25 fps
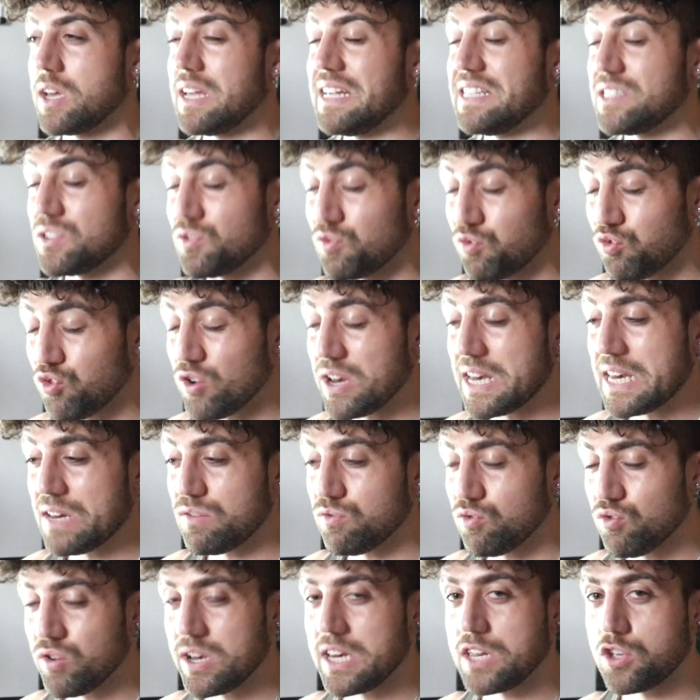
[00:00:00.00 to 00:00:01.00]
He's a really,
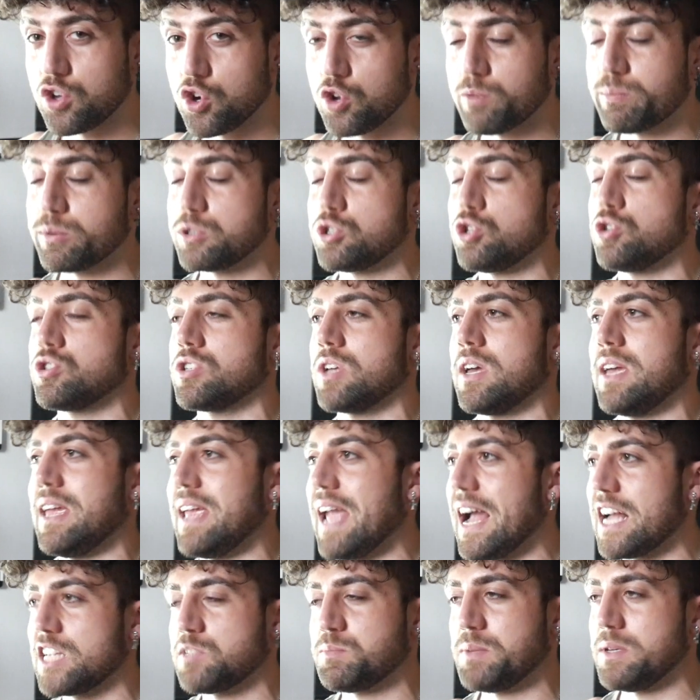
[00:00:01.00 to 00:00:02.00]
really good producer. He
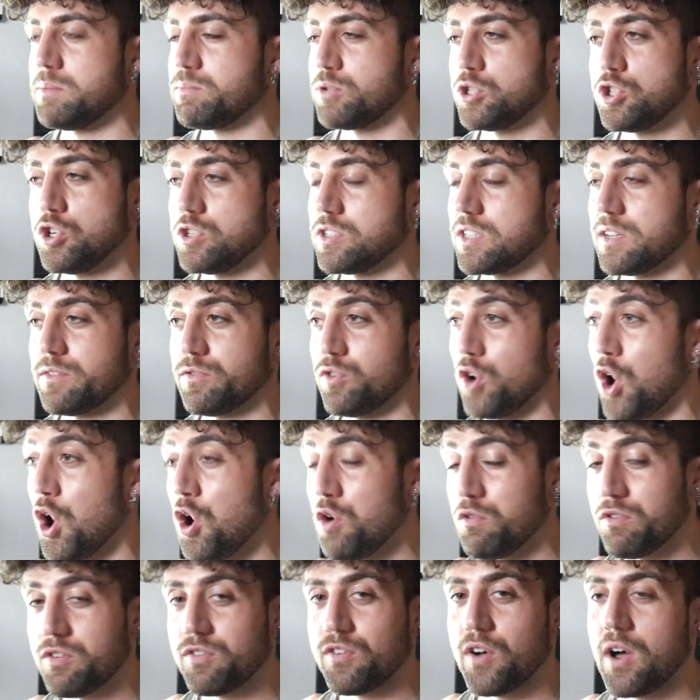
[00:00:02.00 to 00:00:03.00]
has been producing for
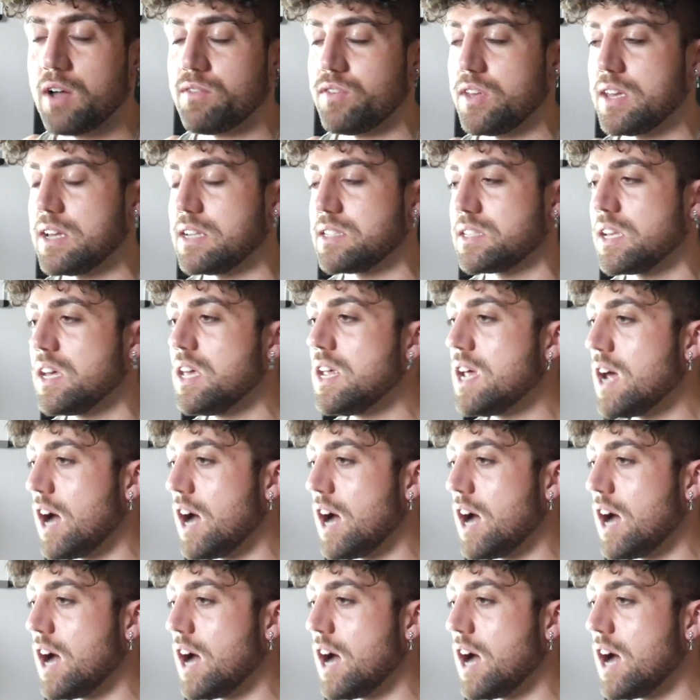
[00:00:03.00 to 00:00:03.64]
over 5 years.